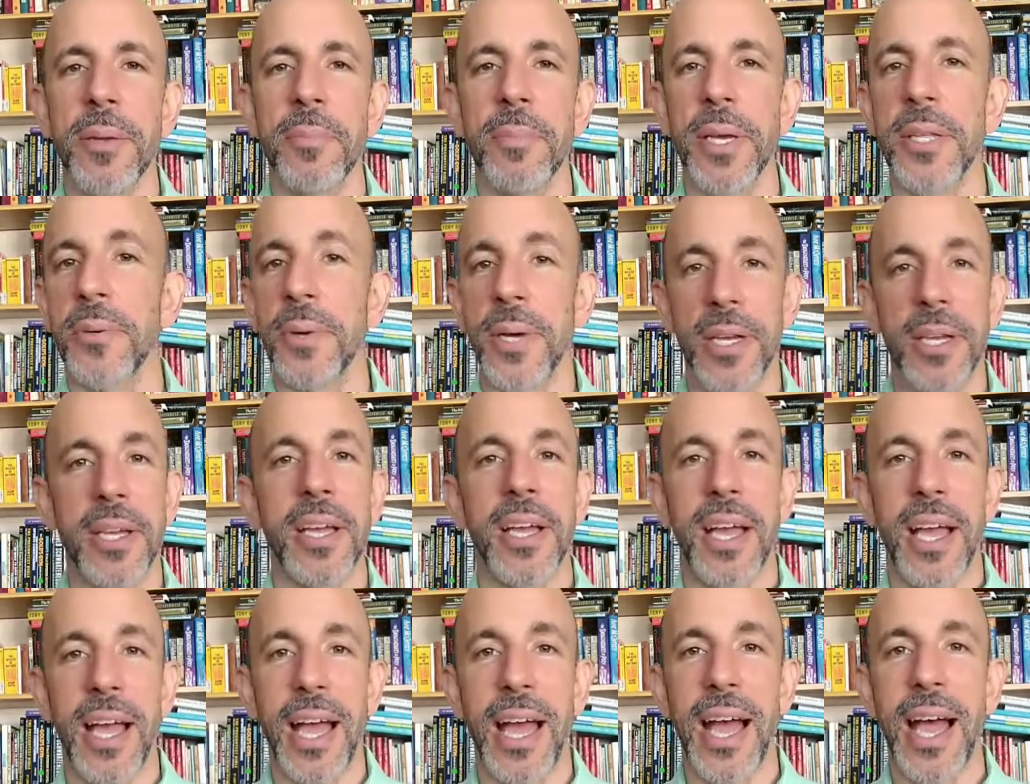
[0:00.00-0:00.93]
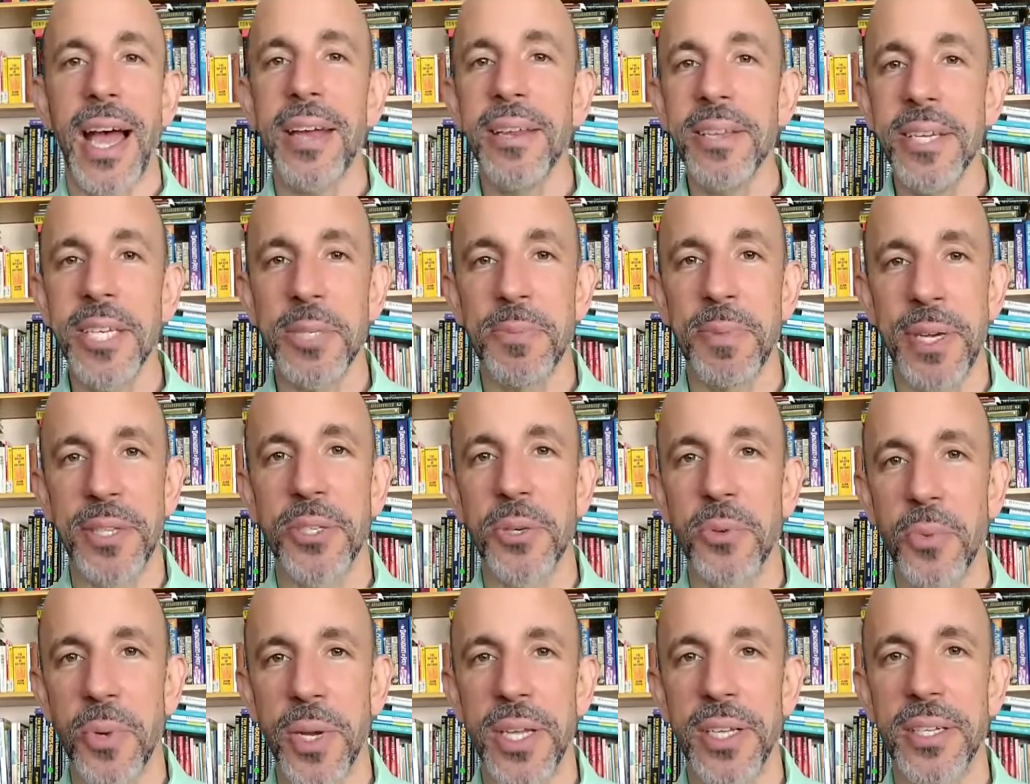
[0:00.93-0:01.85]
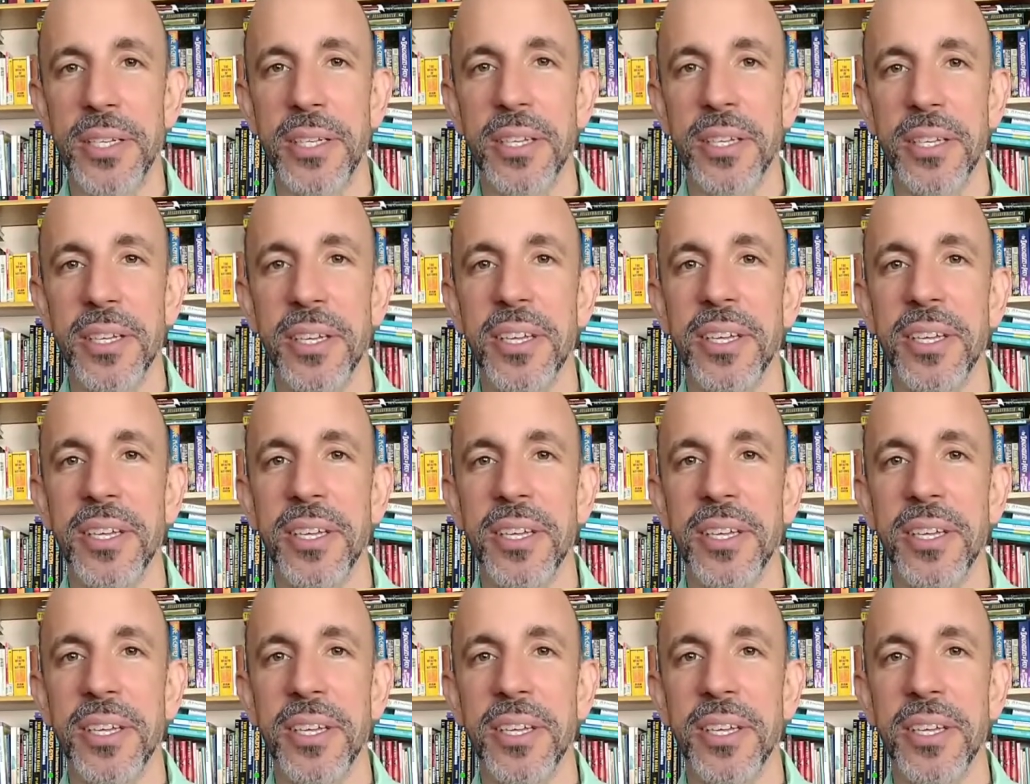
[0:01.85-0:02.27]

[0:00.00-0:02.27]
By the way, how do you expect to win